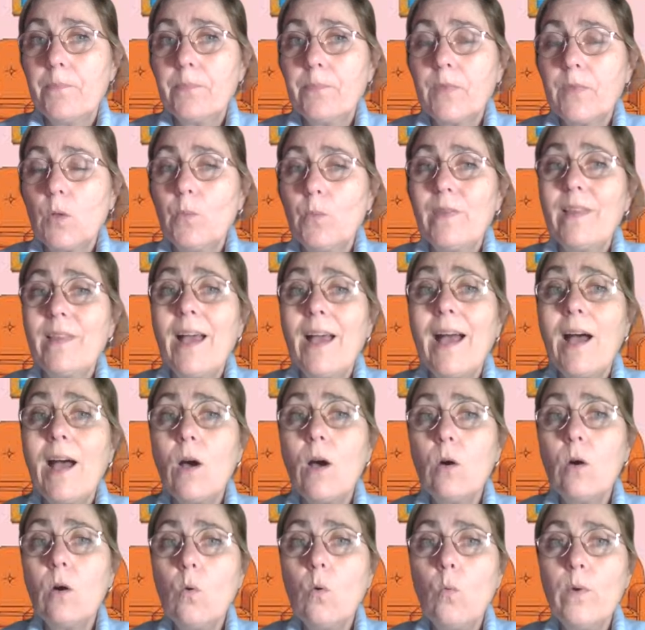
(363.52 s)
with
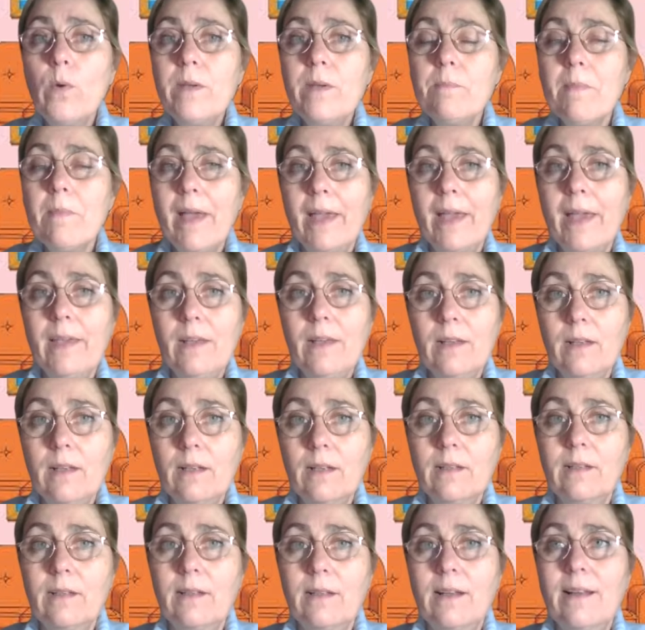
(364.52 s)
how we make
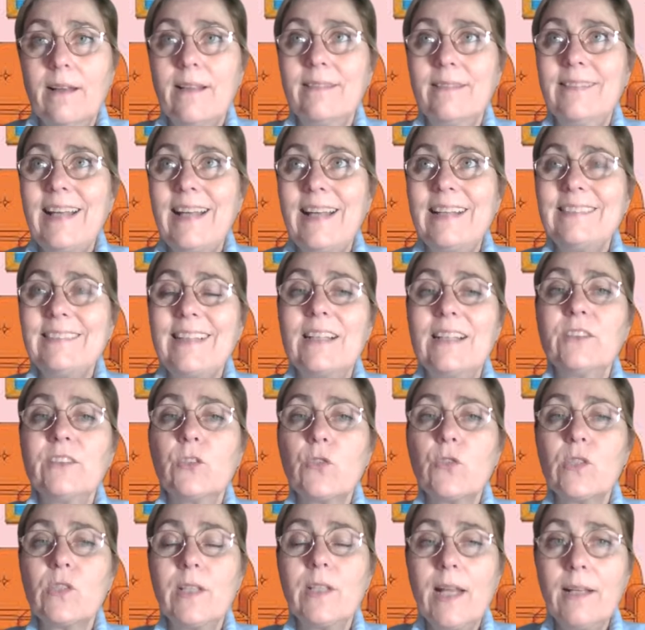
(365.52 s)
that
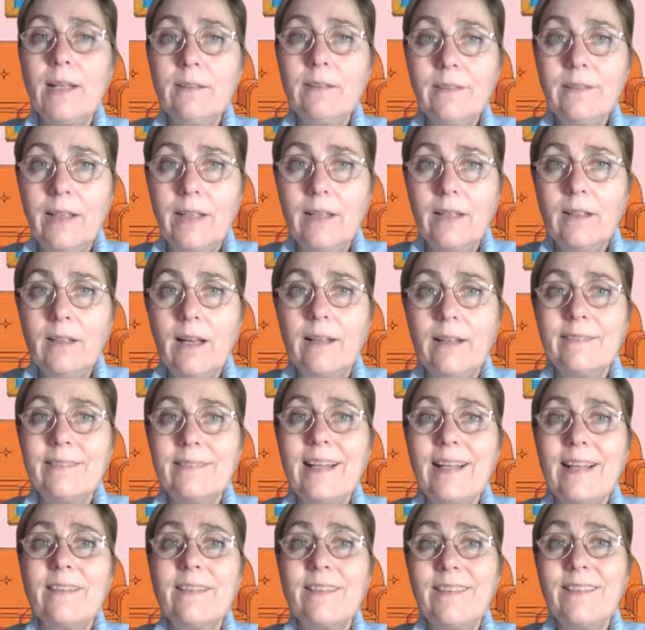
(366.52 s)
understanding
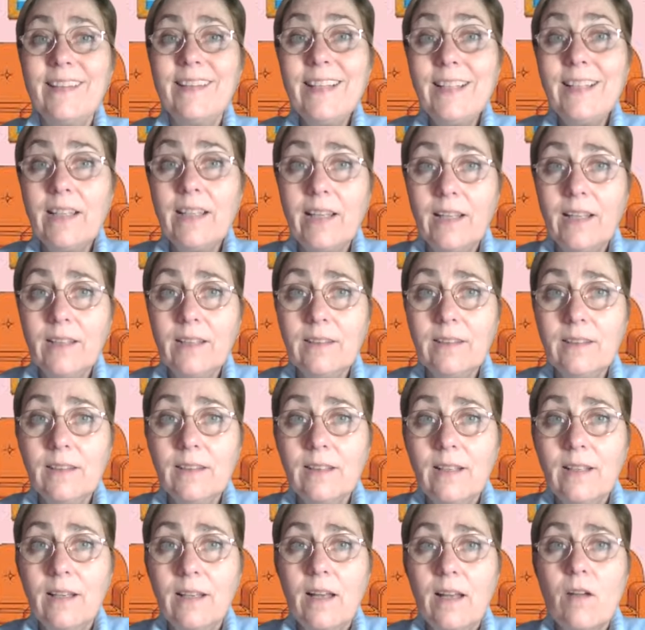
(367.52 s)
and that thinking
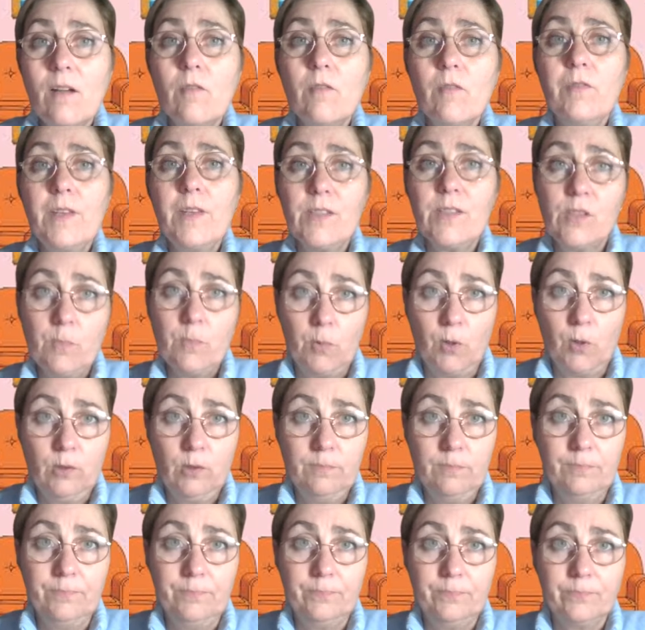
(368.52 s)

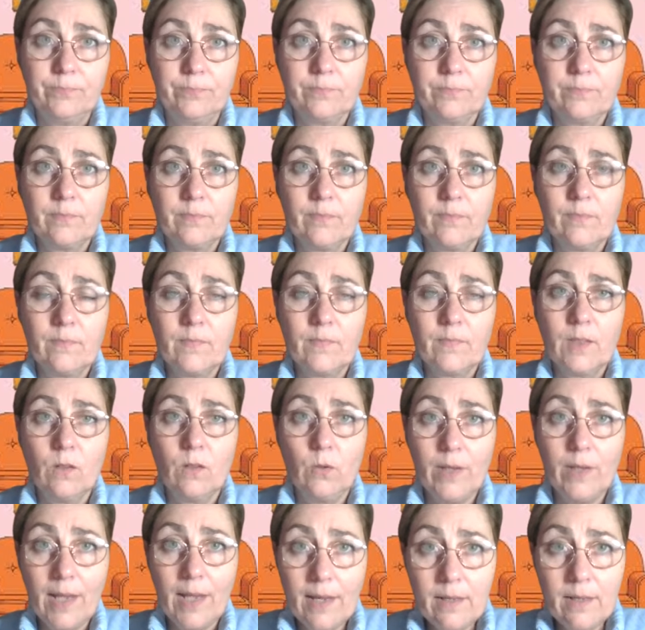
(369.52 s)
visible.
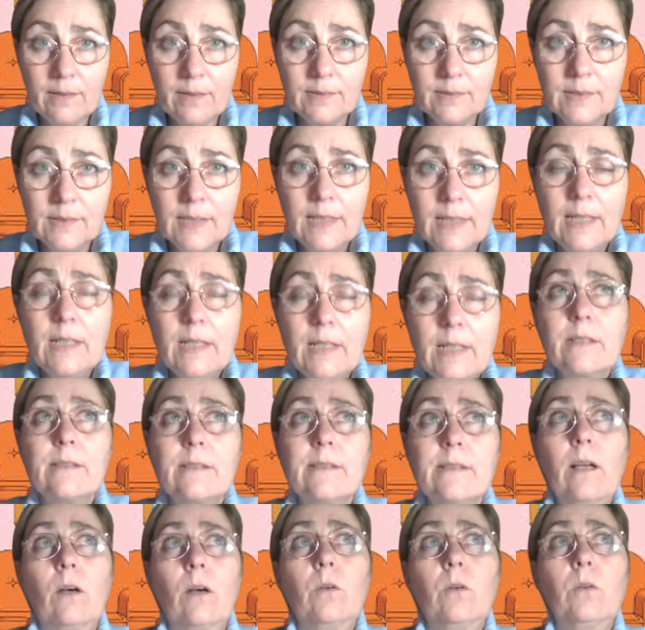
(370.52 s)
Okay?
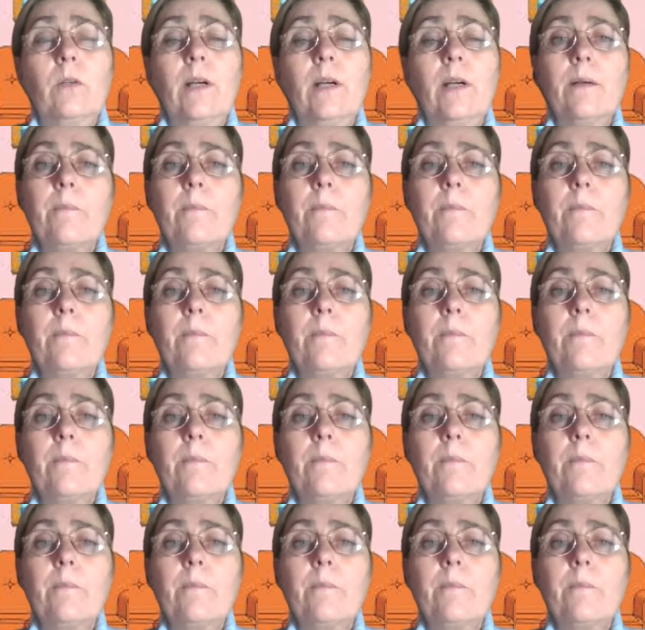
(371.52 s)
So